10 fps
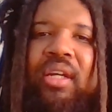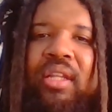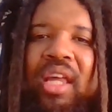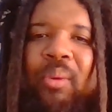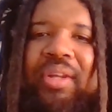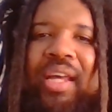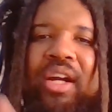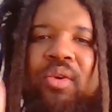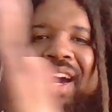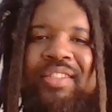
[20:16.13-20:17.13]
that when that
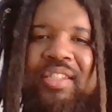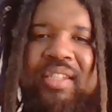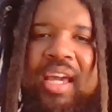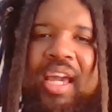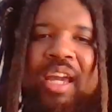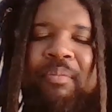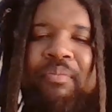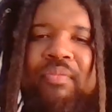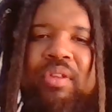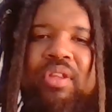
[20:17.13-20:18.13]
crisis came,